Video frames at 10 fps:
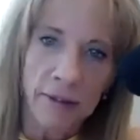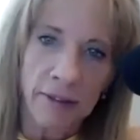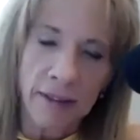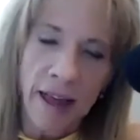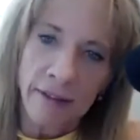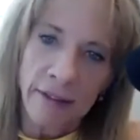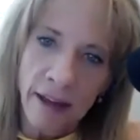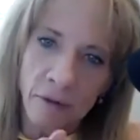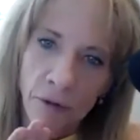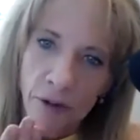
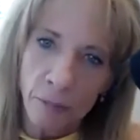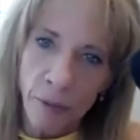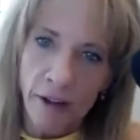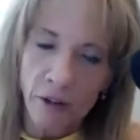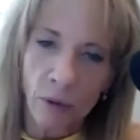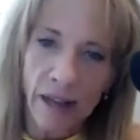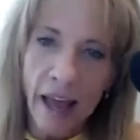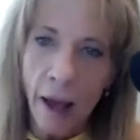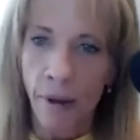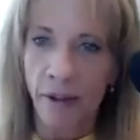that response. So what
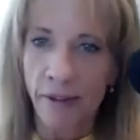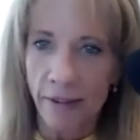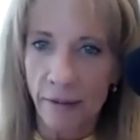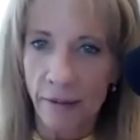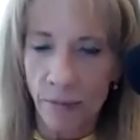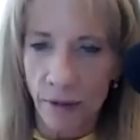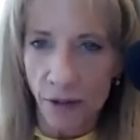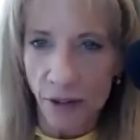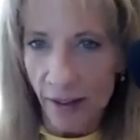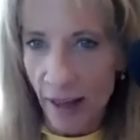happens? You
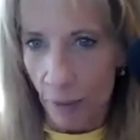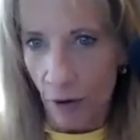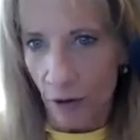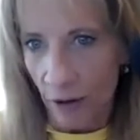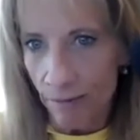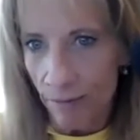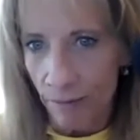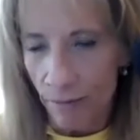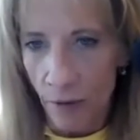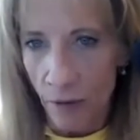take that person,
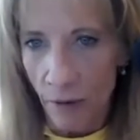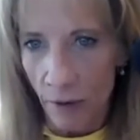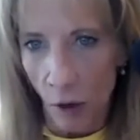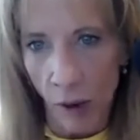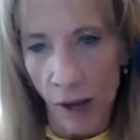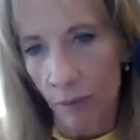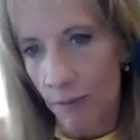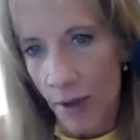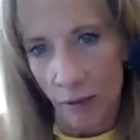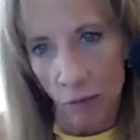
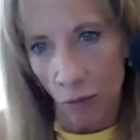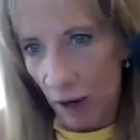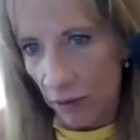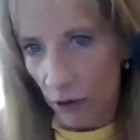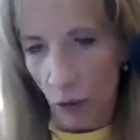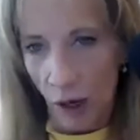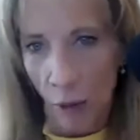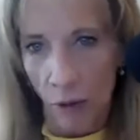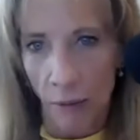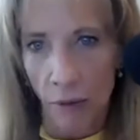and whatever's going on
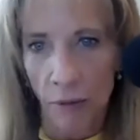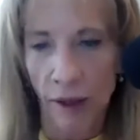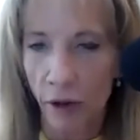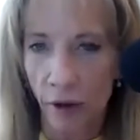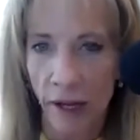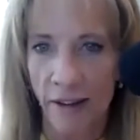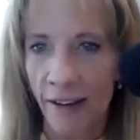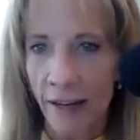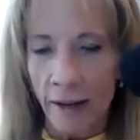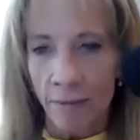with them, like your kids,
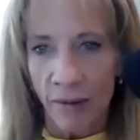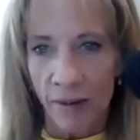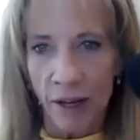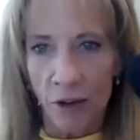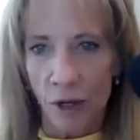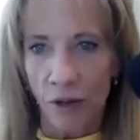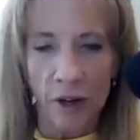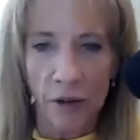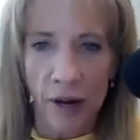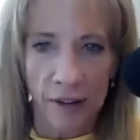they have an injury, you
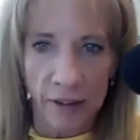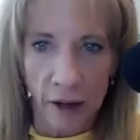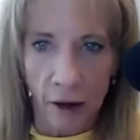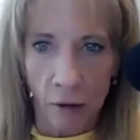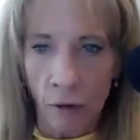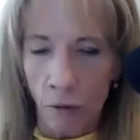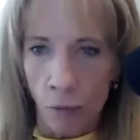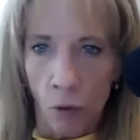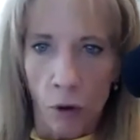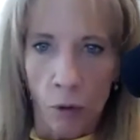tear your ACL,
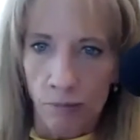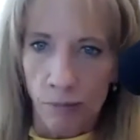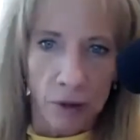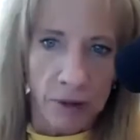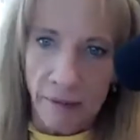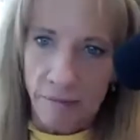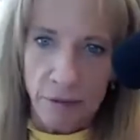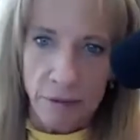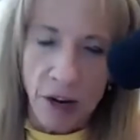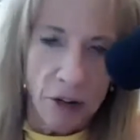or you get
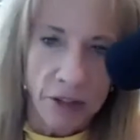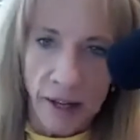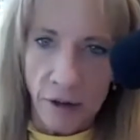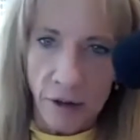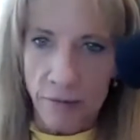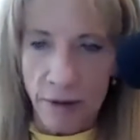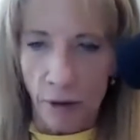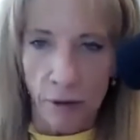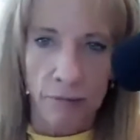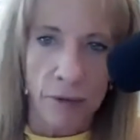a tear a tendon,
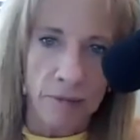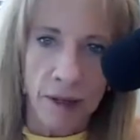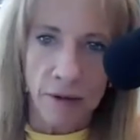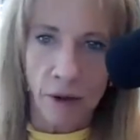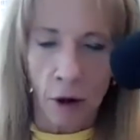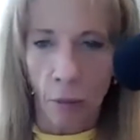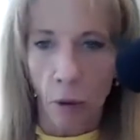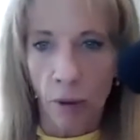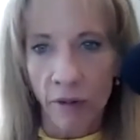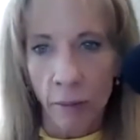in your elbow, or
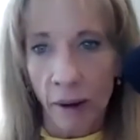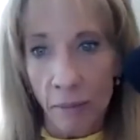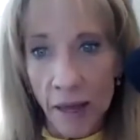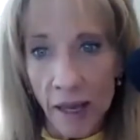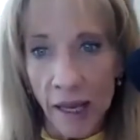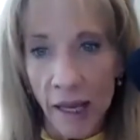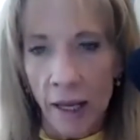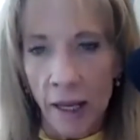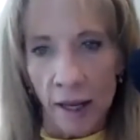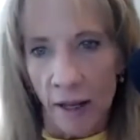whatever it might be,
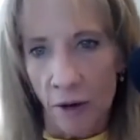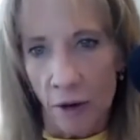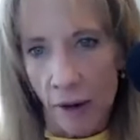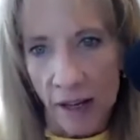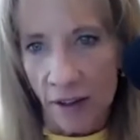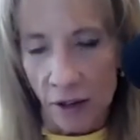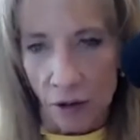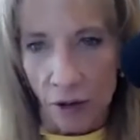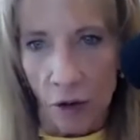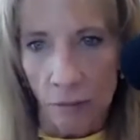and you're 18
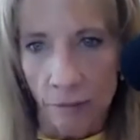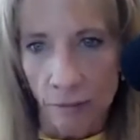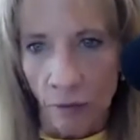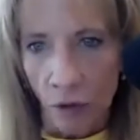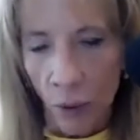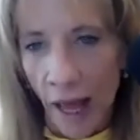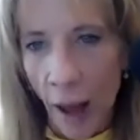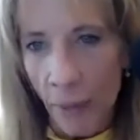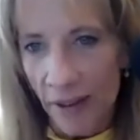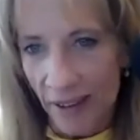years old. So what
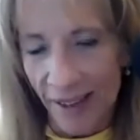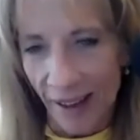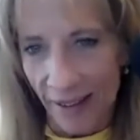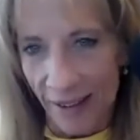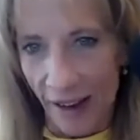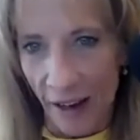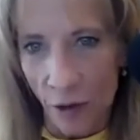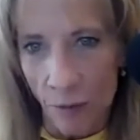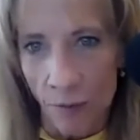happens at that stage?